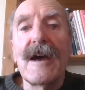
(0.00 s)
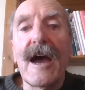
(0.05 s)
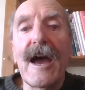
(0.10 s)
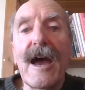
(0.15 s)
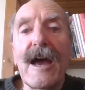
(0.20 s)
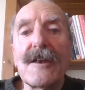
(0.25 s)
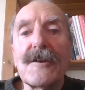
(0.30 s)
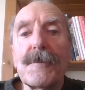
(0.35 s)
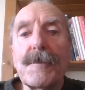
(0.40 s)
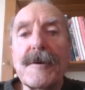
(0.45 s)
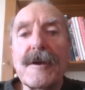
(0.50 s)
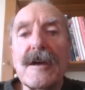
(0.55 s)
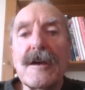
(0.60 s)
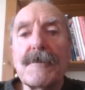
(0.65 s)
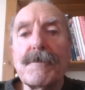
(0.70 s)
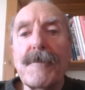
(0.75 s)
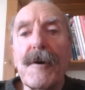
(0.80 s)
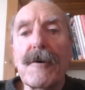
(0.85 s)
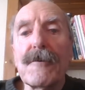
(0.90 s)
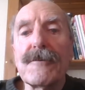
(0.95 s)
and
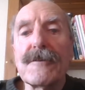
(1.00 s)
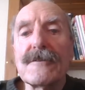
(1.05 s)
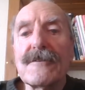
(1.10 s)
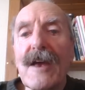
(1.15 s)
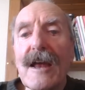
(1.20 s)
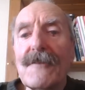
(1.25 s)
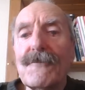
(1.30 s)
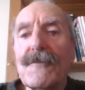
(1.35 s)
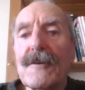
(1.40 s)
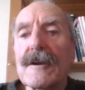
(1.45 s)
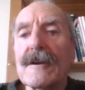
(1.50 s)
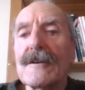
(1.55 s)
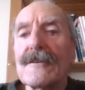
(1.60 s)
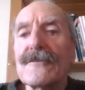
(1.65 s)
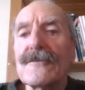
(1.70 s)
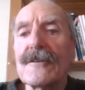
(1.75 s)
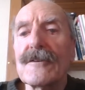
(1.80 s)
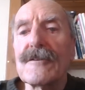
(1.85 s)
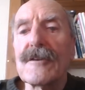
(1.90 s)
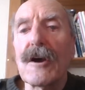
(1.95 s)
appeared both as
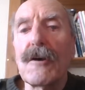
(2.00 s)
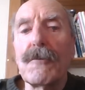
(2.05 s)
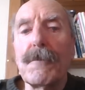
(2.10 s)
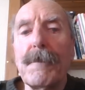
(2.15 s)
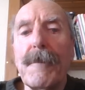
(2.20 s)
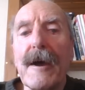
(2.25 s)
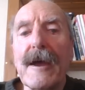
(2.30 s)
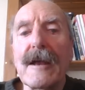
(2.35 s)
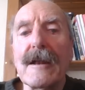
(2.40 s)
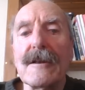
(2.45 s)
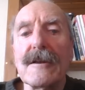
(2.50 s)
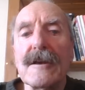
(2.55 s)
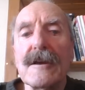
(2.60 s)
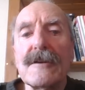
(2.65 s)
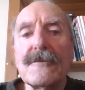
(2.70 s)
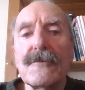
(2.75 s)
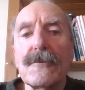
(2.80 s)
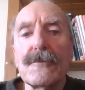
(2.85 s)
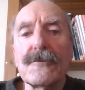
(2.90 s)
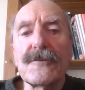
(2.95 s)
advocates at the Old Bailey
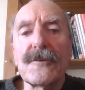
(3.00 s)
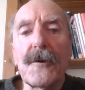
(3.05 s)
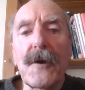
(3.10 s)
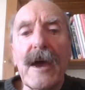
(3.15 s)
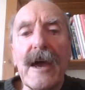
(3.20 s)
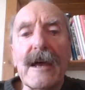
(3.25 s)
and also